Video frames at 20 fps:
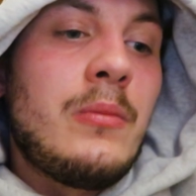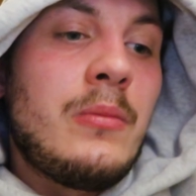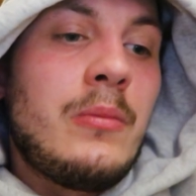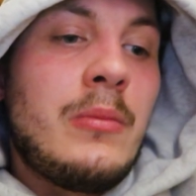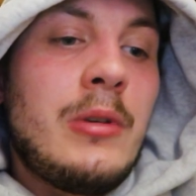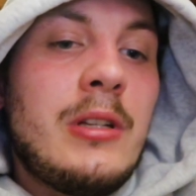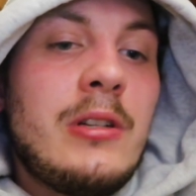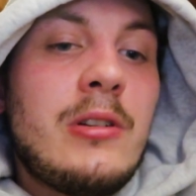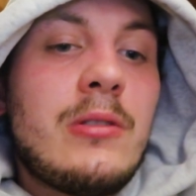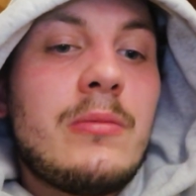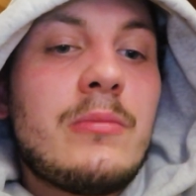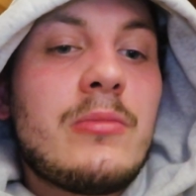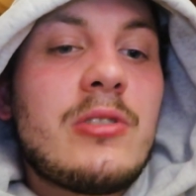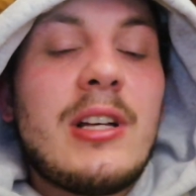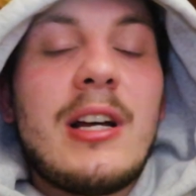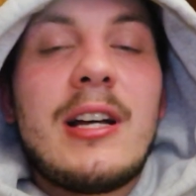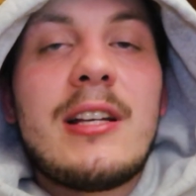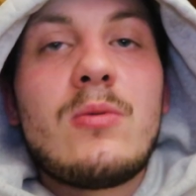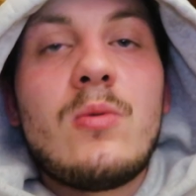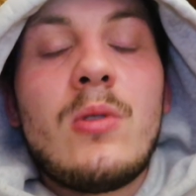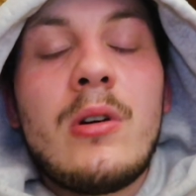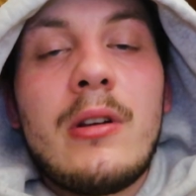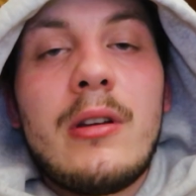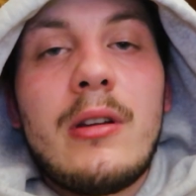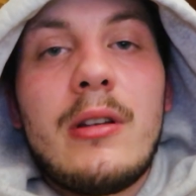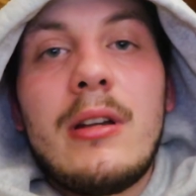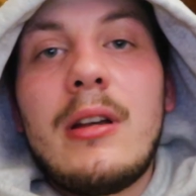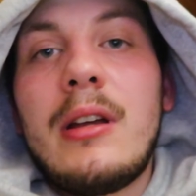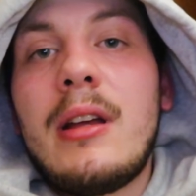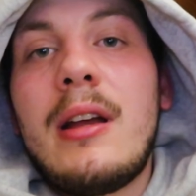medium-sized
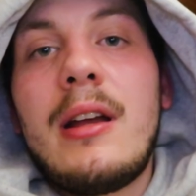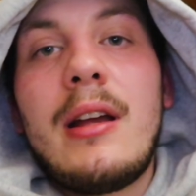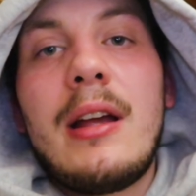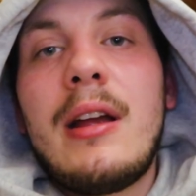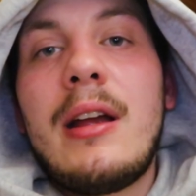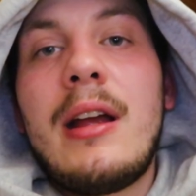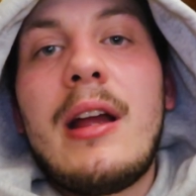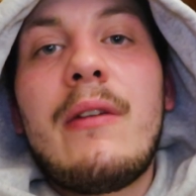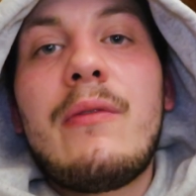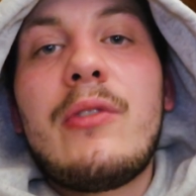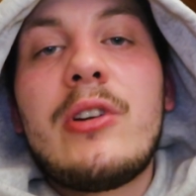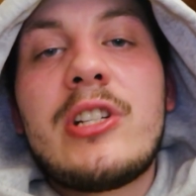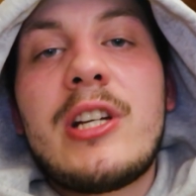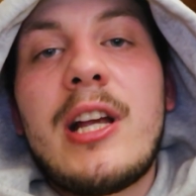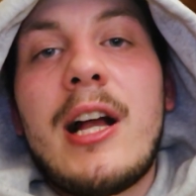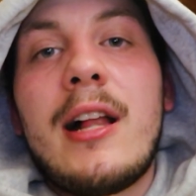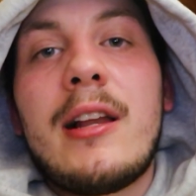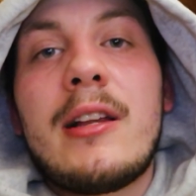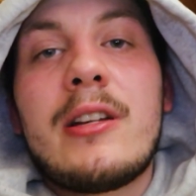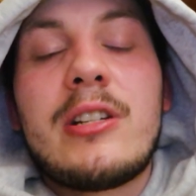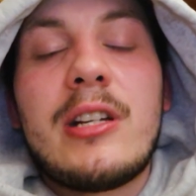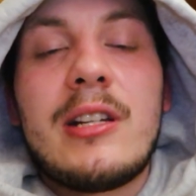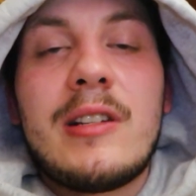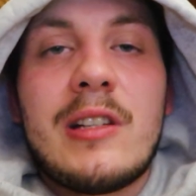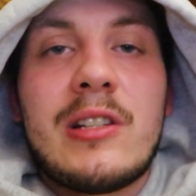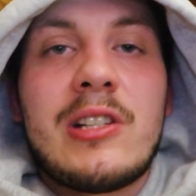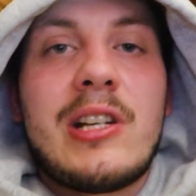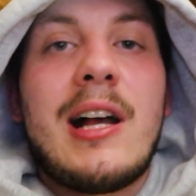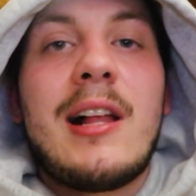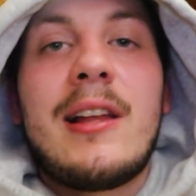one, every challenge
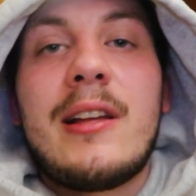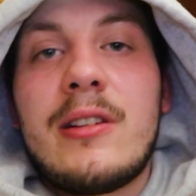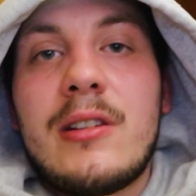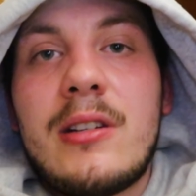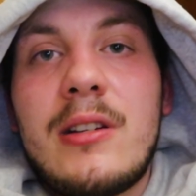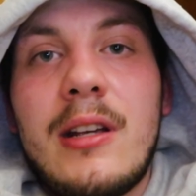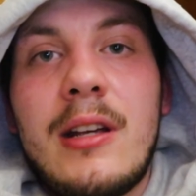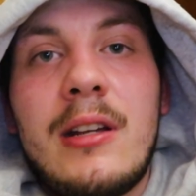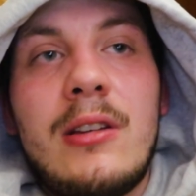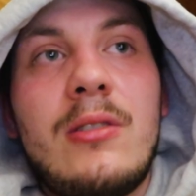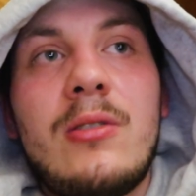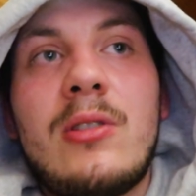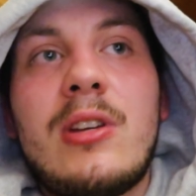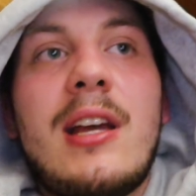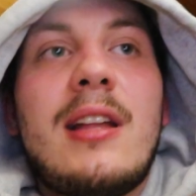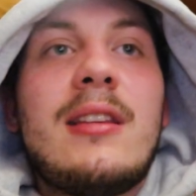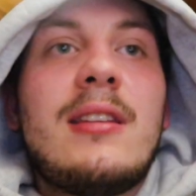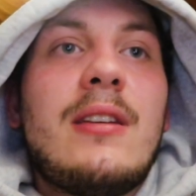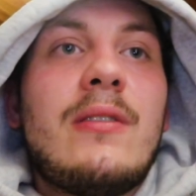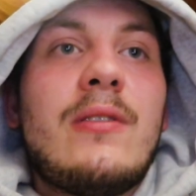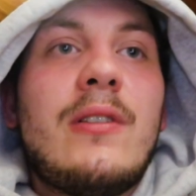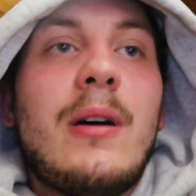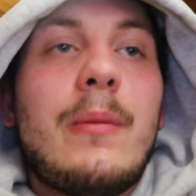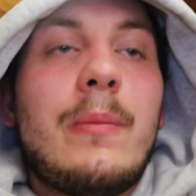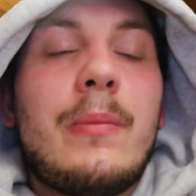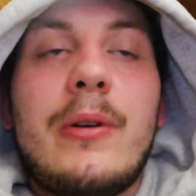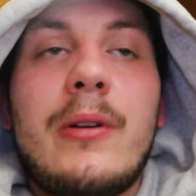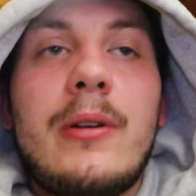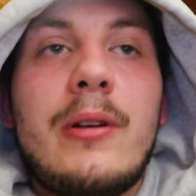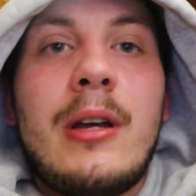is a challenge, and you can't give
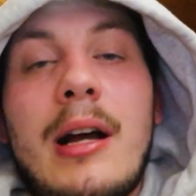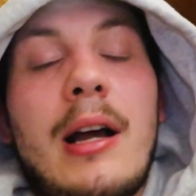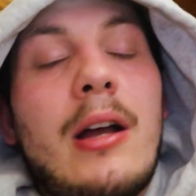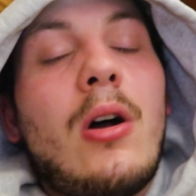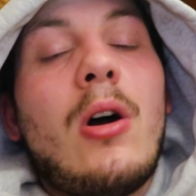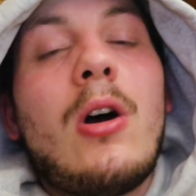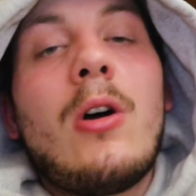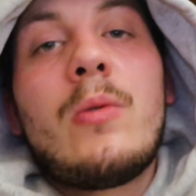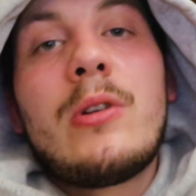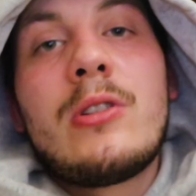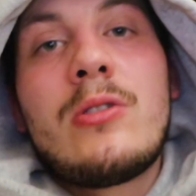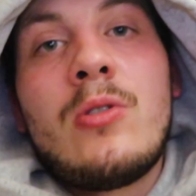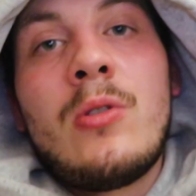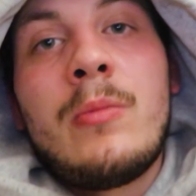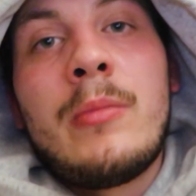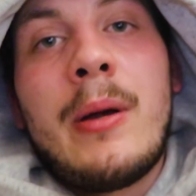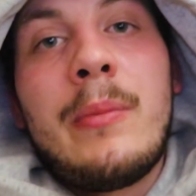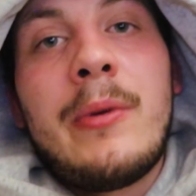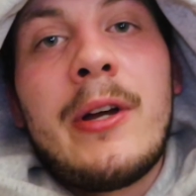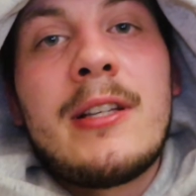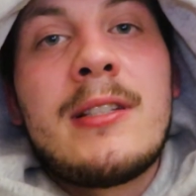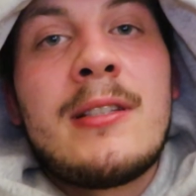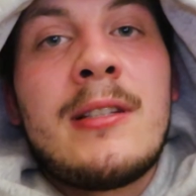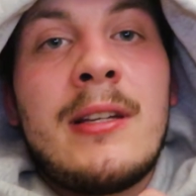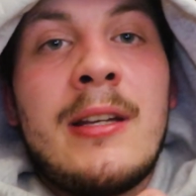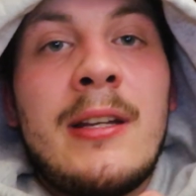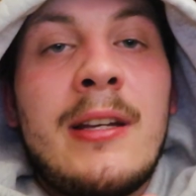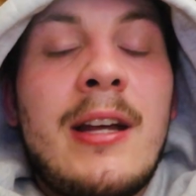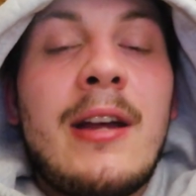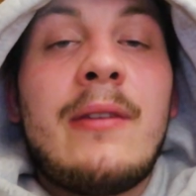up. I always do my best
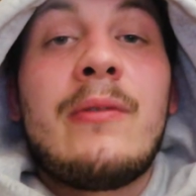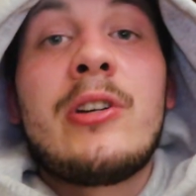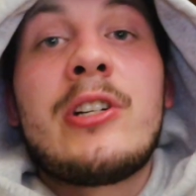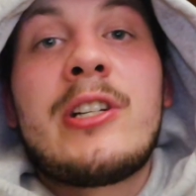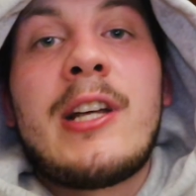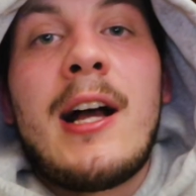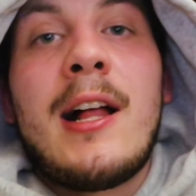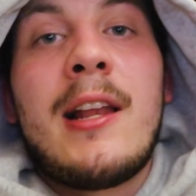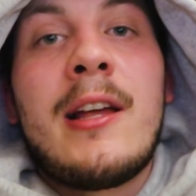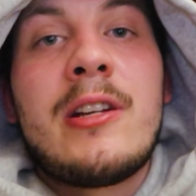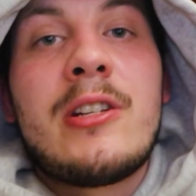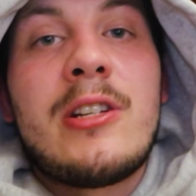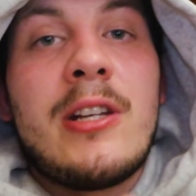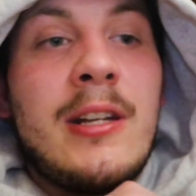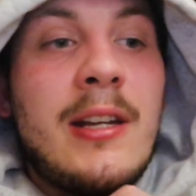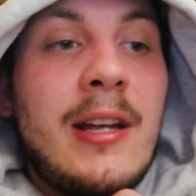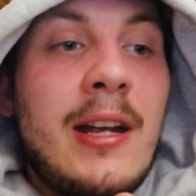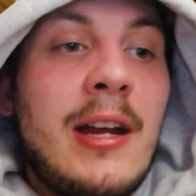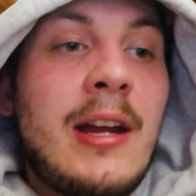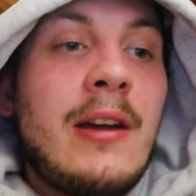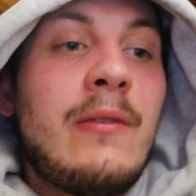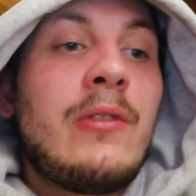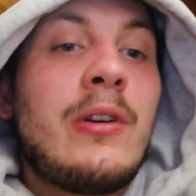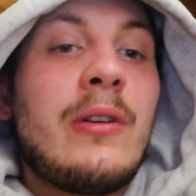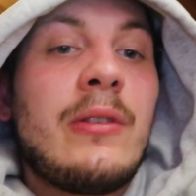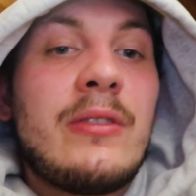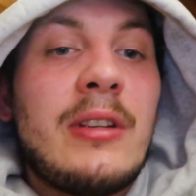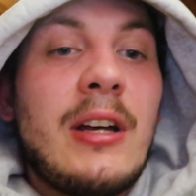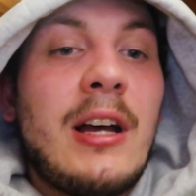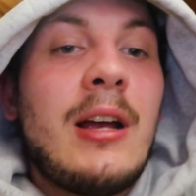in every challenge, in
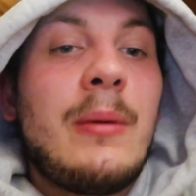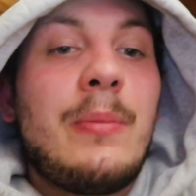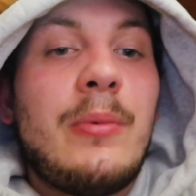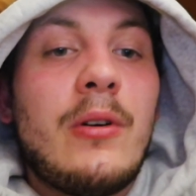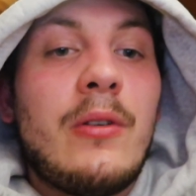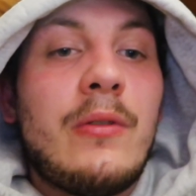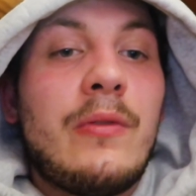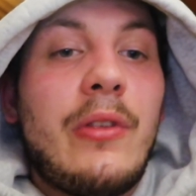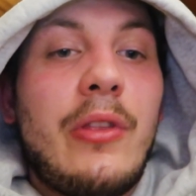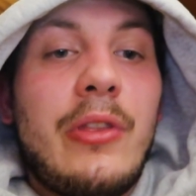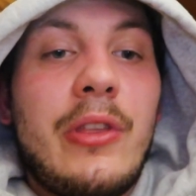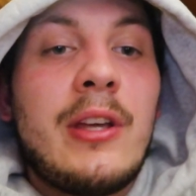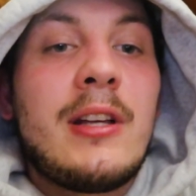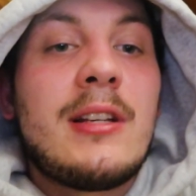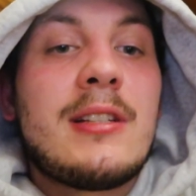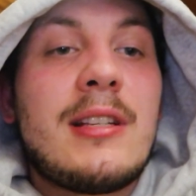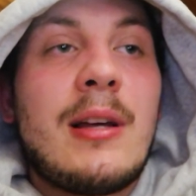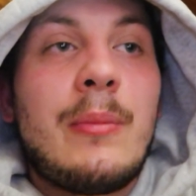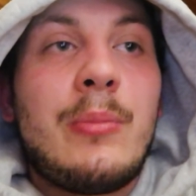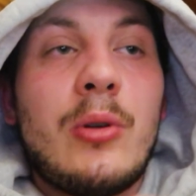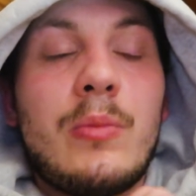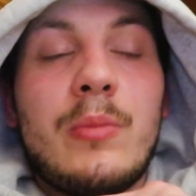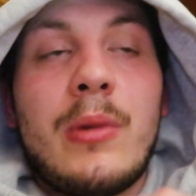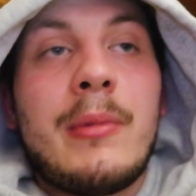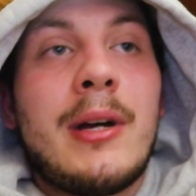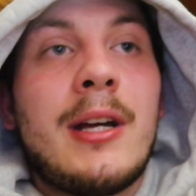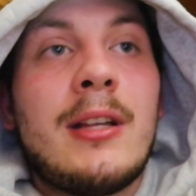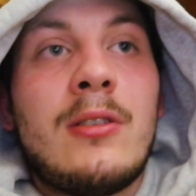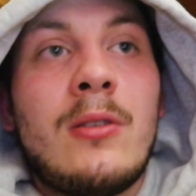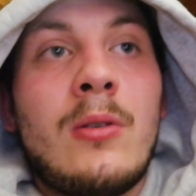every type of things I put my
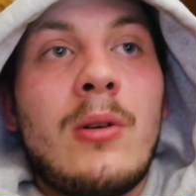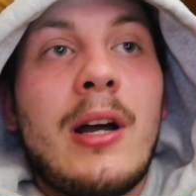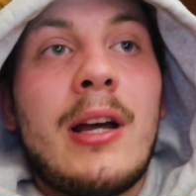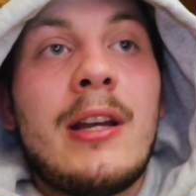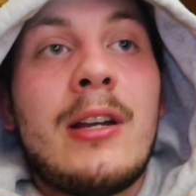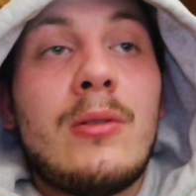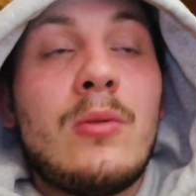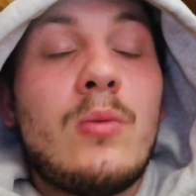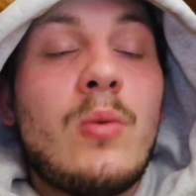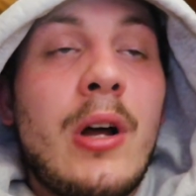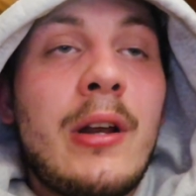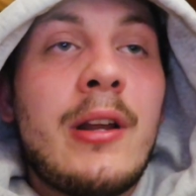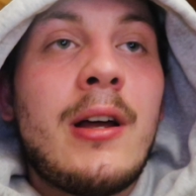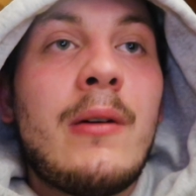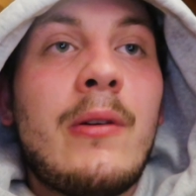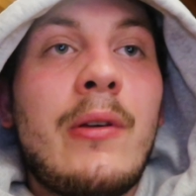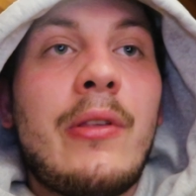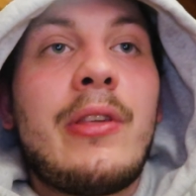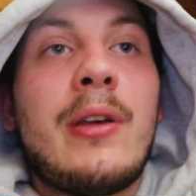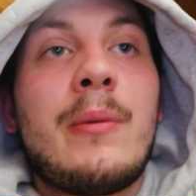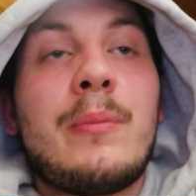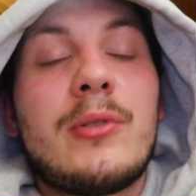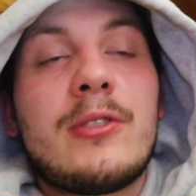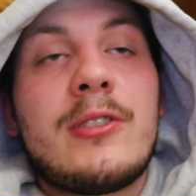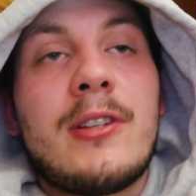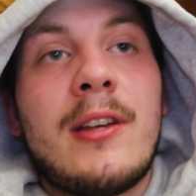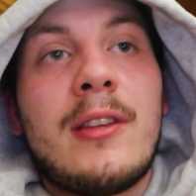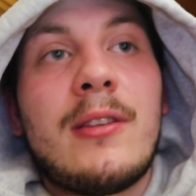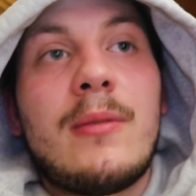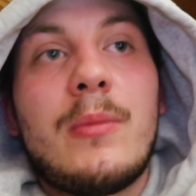mind to. I do
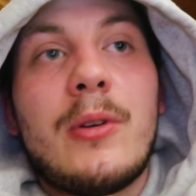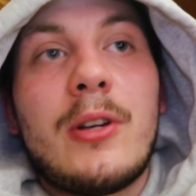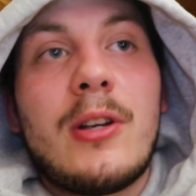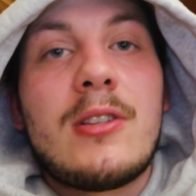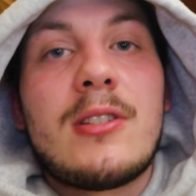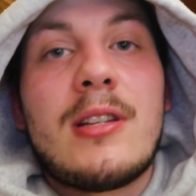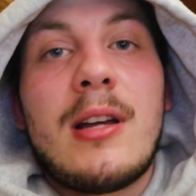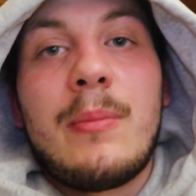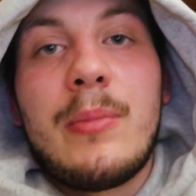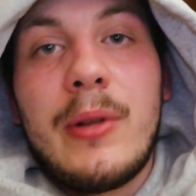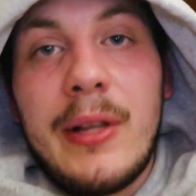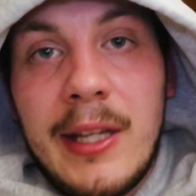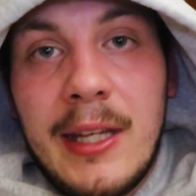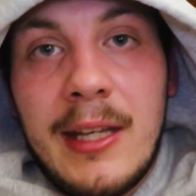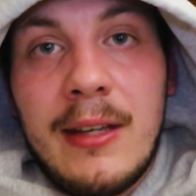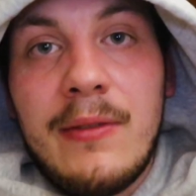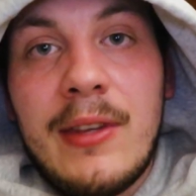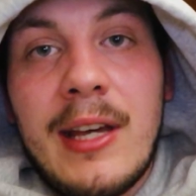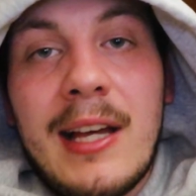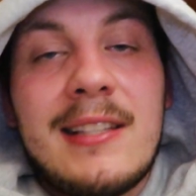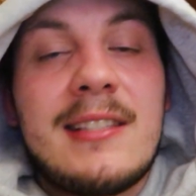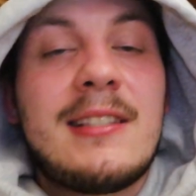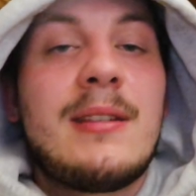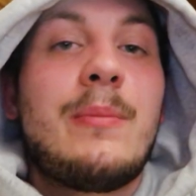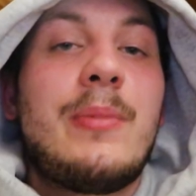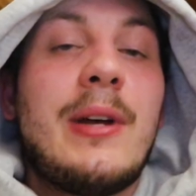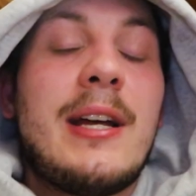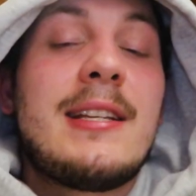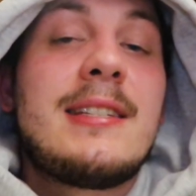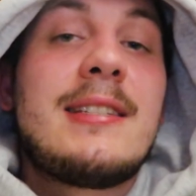110% because I believe that's the
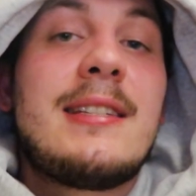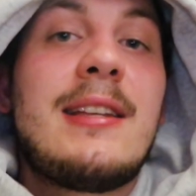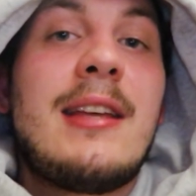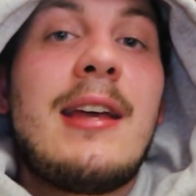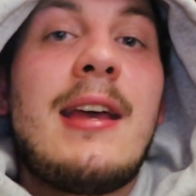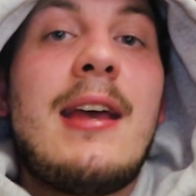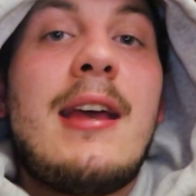best.